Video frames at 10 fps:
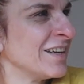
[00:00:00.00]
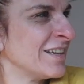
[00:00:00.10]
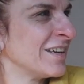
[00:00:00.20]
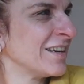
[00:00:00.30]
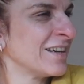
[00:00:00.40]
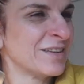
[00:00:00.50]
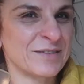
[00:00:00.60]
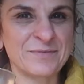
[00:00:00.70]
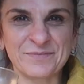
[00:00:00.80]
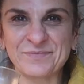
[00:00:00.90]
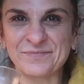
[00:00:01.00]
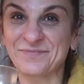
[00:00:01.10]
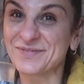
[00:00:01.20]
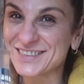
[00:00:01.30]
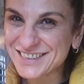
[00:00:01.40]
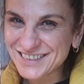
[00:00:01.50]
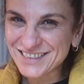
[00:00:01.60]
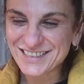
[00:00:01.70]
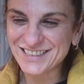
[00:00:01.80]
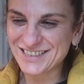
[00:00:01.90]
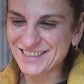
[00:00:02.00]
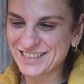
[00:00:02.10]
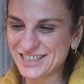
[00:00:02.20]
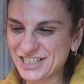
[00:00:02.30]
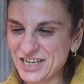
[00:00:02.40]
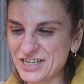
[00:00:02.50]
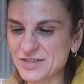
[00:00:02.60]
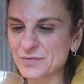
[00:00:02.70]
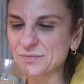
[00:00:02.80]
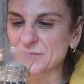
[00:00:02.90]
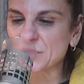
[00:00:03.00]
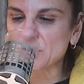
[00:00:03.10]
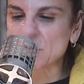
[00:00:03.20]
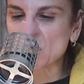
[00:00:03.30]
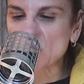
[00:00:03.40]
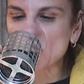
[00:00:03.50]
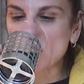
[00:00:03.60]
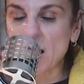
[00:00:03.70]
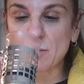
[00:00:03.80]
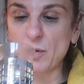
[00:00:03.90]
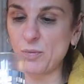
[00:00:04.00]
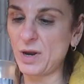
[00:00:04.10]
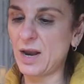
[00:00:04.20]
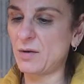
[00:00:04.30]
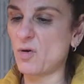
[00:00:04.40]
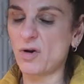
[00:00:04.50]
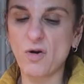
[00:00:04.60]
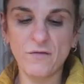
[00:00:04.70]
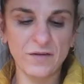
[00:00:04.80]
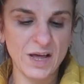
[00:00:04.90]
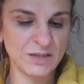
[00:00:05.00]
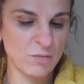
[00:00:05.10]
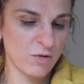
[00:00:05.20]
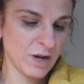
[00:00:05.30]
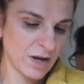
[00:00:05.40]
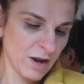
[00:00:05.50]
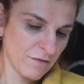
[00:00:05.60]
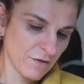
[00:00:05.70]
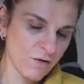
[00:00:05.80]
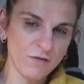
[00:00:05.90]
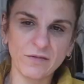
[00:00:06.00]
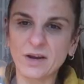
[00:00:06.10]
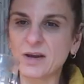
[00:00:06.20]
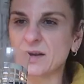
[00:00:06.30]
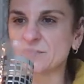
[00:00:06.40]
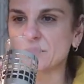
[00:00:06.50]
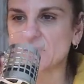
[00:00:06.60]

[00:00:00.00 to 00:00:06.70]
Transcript: It's alright. It's a bit of water, is it not? Cheers. I'm not putting any more coffee. That's more than enough coffee in it.